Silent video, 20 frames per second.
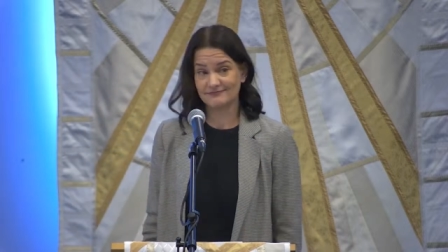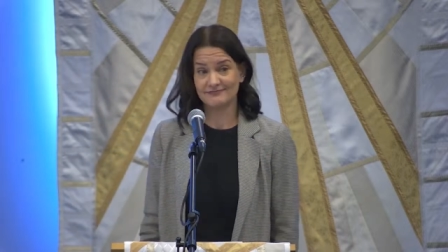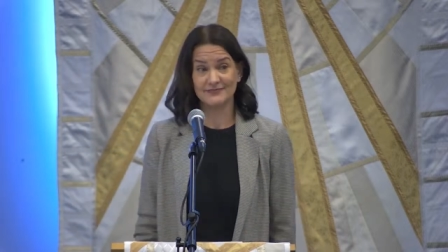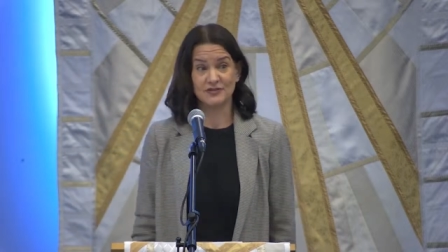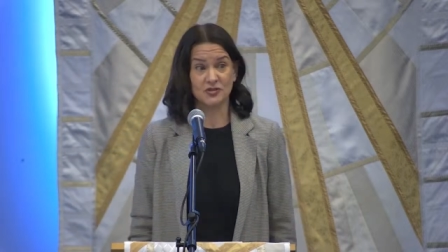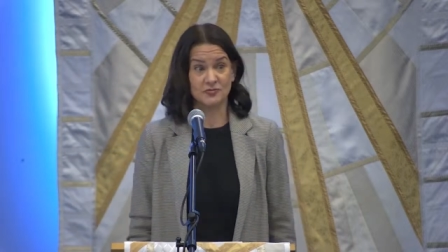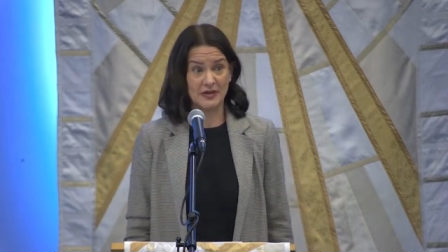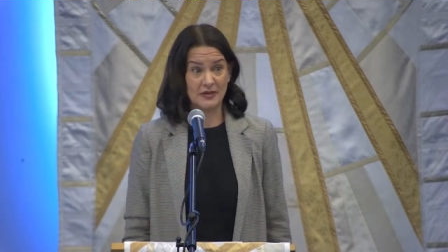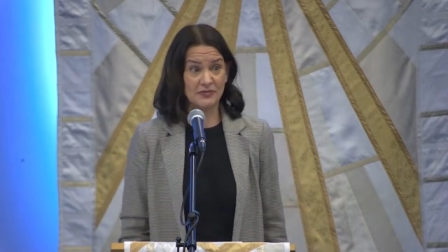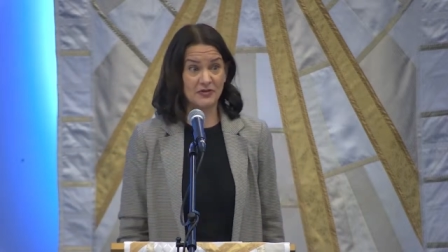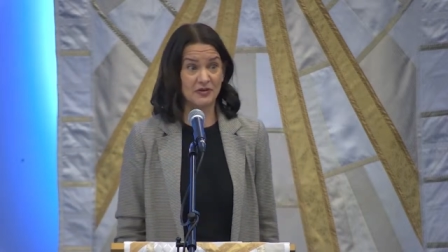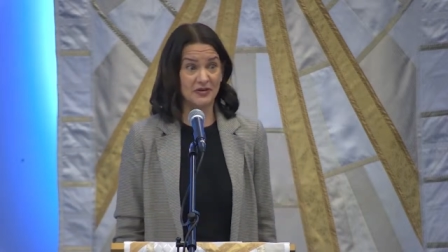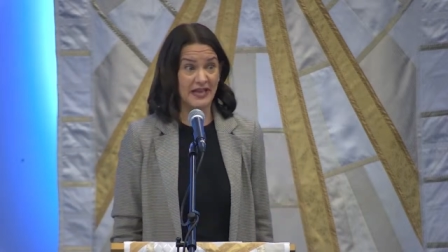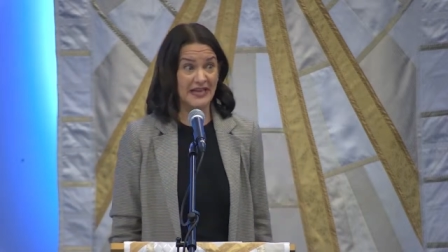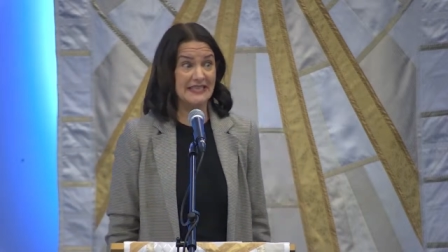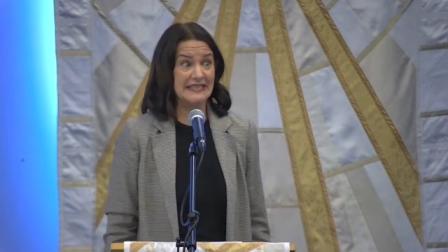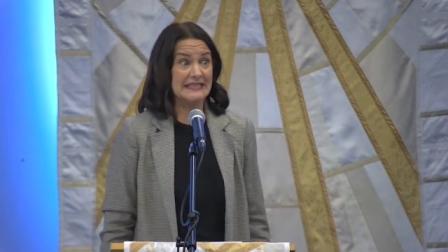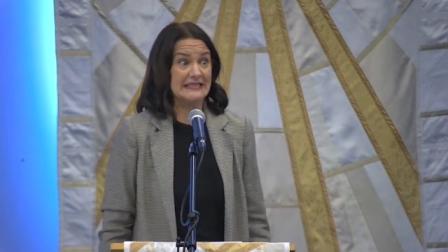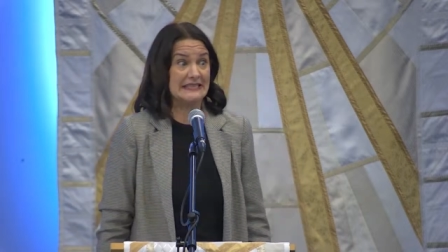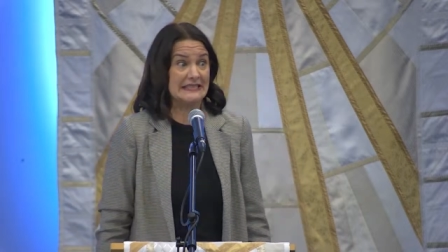So maybe they're like,
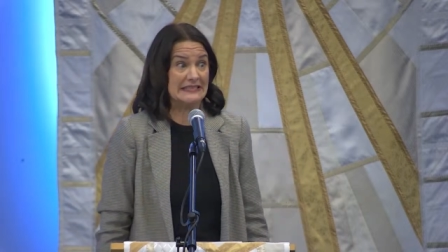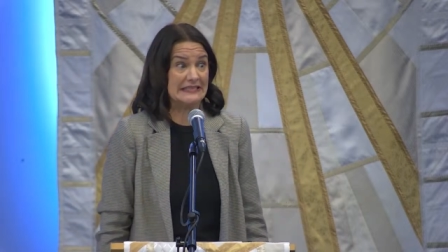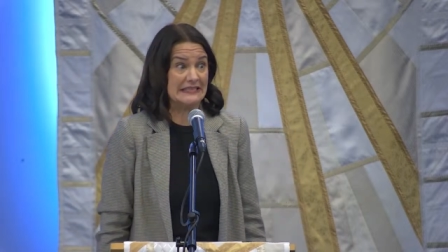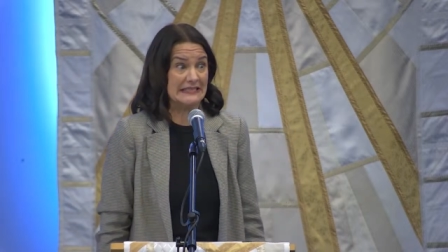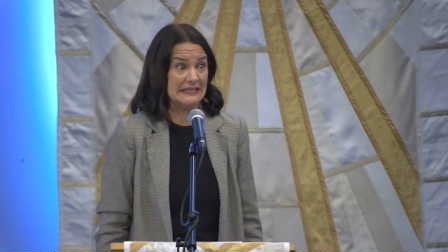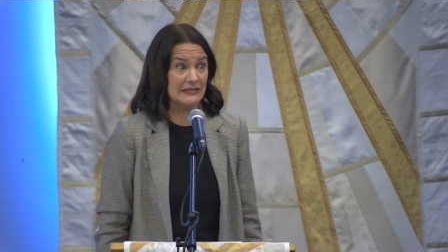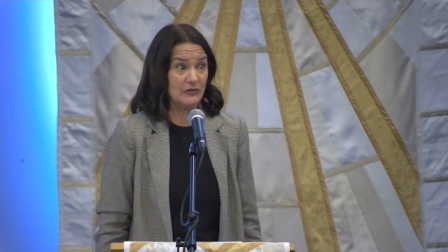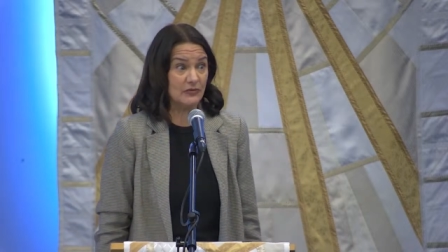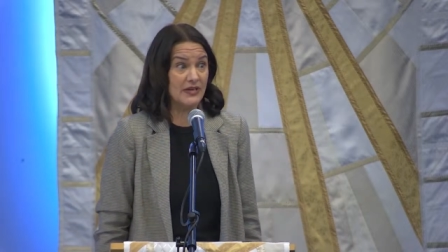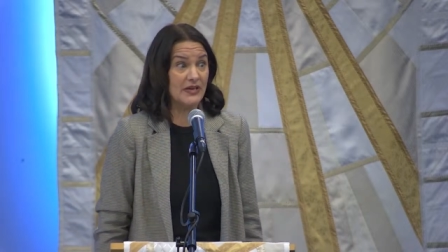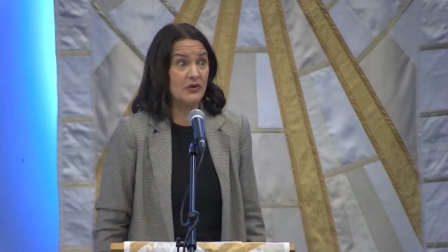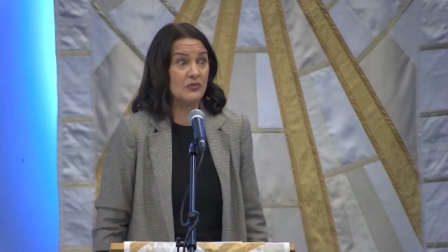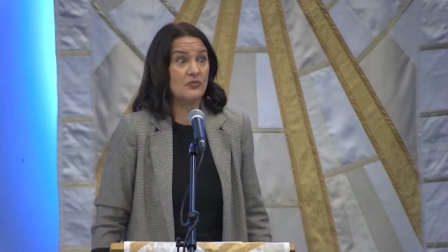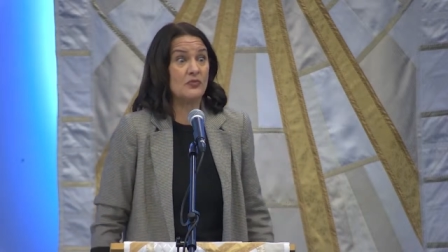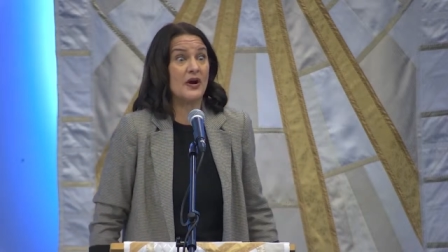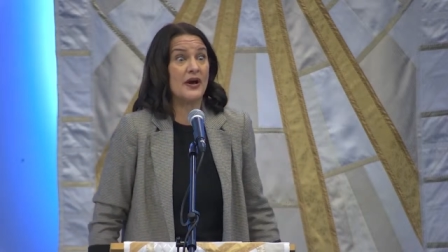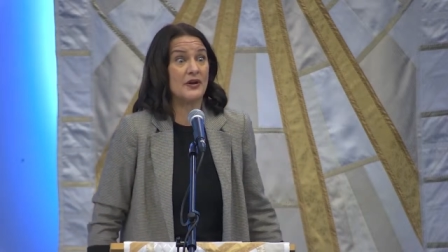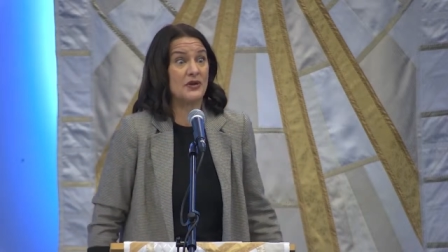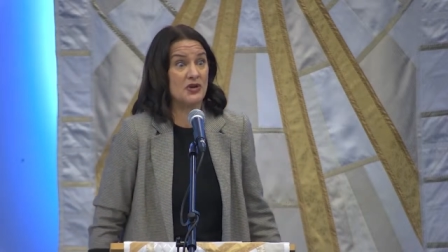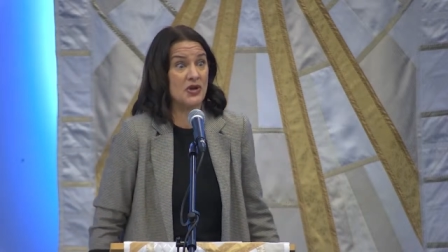Ugh, we don't
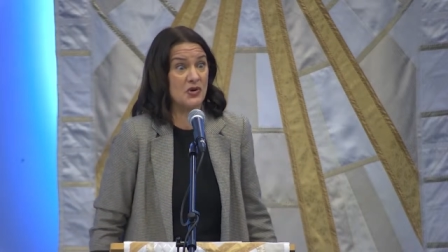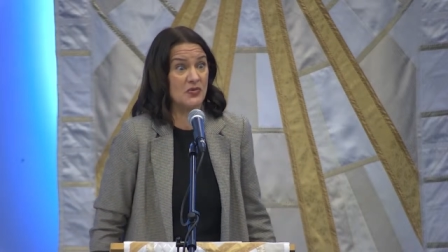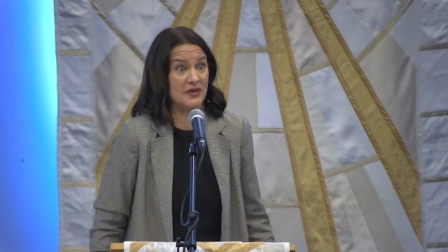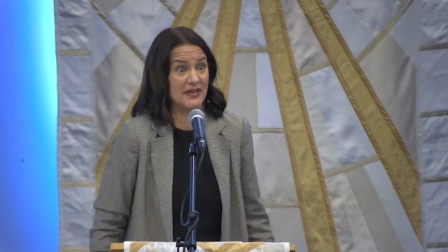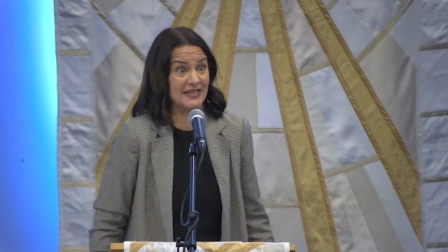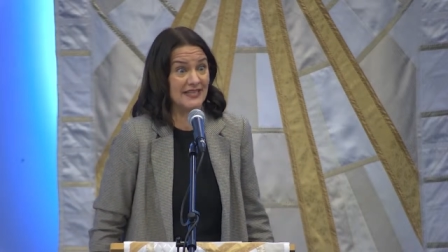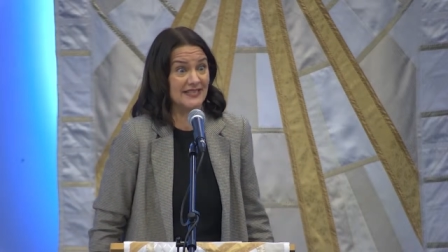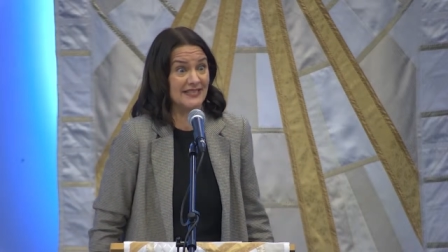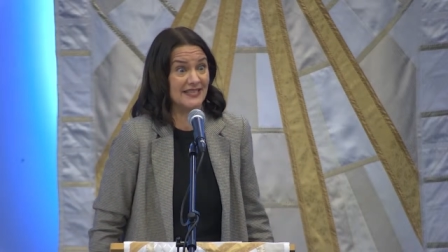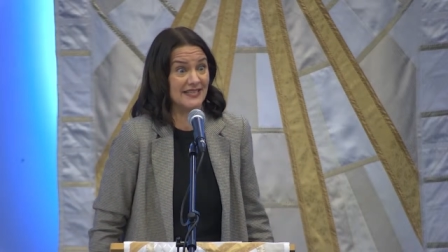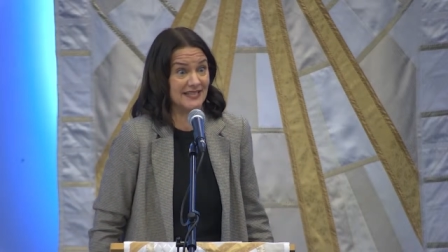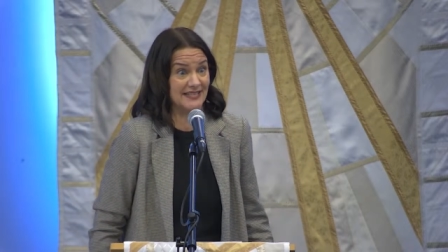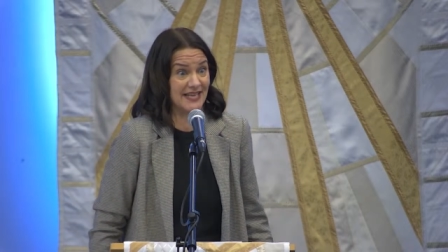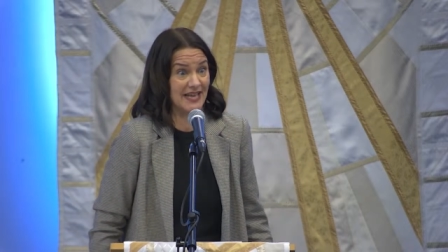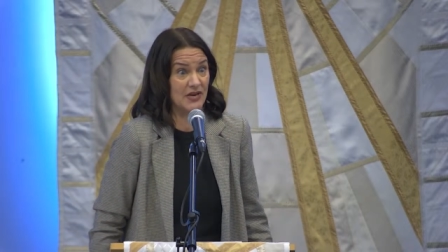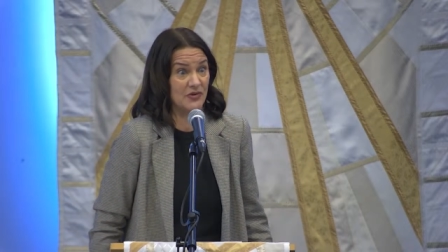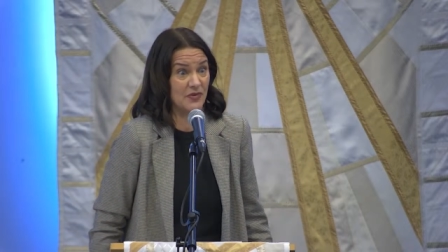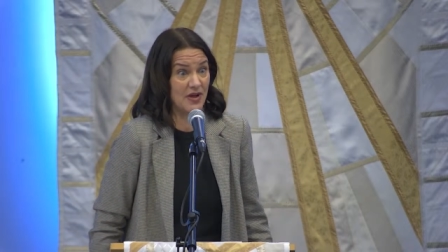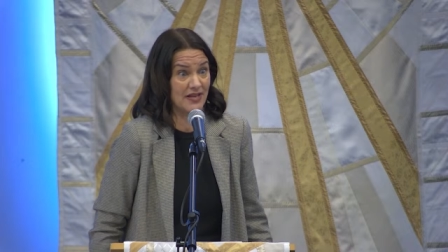want to know what he's going to say to